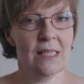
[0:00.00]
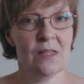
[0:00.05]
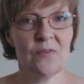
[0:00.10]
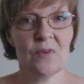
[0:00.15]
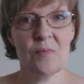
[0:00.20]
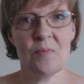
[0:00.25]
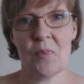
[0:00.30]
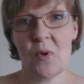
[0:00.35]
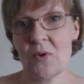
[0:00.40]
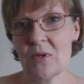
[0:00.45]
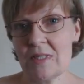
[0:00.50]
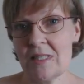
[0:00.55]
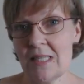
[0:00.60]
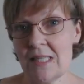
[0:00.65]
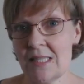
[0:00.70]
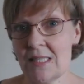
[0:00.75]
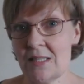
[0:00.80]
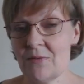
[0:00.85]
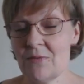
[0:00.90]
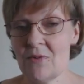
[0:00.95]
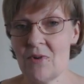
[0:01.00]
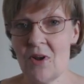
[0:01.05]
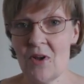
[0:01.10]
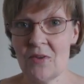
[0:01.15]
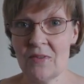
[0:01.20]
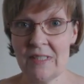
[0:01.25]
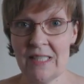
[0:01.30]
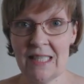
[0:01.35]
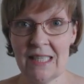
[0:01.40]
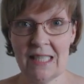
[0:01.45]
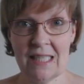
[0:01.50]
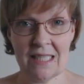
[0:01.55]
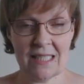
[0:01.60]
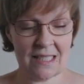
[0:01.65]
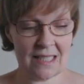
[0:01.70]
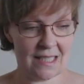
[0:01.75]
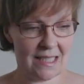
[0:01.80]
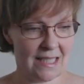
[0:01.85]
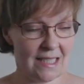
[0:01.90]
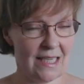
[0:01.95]
different boxes of crafty
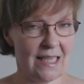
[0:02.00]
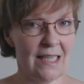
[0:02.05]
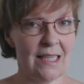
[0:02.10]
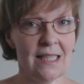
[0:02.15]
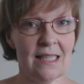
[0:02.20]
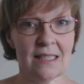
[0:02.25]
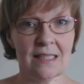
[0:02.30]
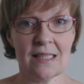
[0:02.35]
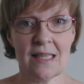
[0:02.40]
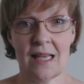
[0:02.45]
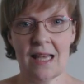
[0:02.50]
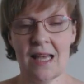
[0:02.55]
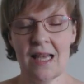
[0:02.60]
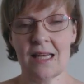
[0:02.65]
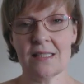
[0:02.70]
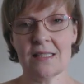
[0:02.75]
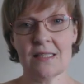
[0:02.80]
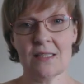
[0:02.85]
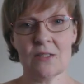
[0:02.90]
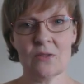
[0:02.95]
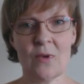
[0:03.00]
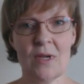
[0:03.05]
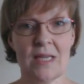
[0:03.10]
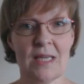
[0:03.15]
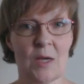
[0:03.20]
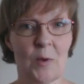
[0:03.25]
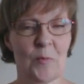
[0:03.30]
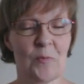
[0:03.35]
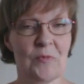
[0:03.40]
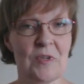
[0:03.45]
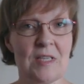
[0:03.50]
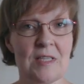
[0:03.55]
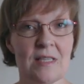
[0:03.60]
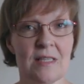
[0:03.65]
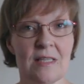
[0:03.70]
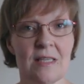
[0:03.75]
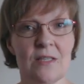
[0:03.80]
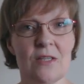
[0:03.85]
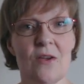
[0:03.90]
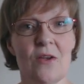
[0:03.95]
things underneath, and it's quite comfy
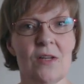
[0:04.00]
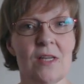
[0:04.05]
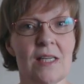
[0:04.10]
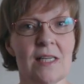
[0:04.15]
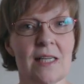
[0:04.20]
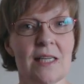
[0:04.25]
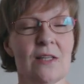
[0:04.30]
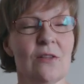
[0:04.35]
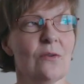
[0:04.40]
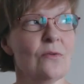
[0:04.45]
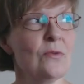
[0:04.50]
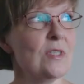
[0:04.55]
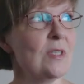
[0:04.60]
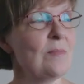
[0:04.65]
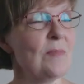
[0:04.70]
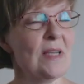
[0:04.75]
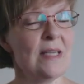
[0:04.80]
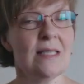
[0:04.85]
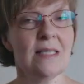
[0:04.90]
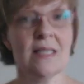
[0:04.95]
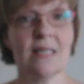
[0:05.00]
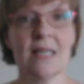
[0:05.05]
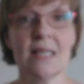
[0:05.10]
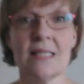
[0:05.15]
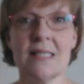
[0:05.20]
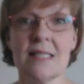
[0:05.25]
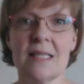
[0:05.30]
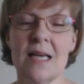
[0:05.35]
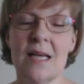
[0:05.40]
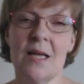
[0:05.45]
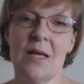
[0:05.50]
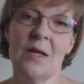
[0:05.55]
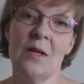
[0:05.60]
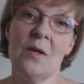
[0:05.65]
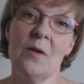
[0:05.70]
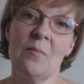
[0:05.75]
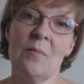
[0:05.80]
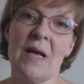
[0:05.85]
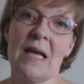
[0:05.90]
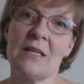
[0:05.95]
to sit on, and I thought it makes a nice
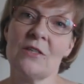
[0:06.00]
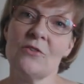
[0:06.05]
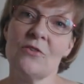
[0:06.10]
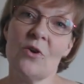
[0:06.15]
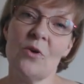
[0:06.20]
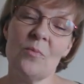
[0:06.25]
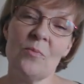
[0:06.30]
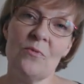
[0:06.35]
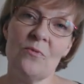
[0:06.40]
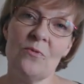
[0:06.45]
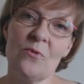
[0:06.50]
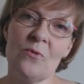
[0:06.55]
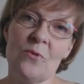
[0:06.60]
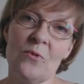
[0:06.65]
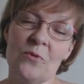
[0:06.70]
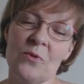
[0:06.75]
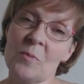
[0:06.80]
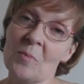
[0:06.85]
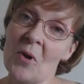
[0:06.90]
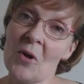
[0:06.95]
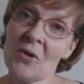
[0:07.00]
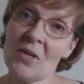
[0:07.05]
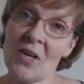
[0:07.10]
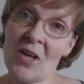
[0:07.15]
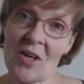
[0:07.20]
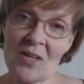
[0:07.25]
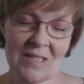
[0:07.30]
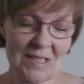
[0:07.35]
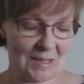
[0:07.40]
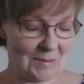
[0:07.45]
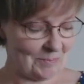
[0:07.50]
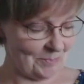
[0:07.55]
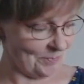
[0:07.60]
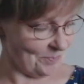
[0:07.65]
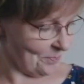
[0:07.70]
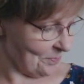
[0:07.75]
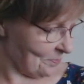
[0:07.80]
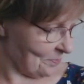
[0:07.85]
backdrop for the podcast.